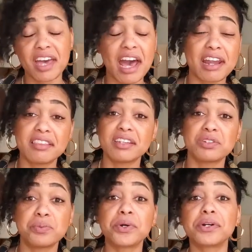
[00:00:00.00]
out of
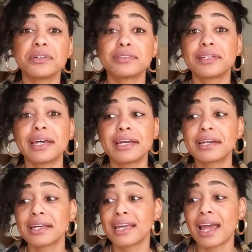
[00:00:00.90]
this world. Like
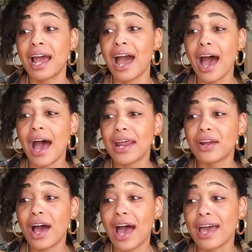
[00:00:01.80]
I don't,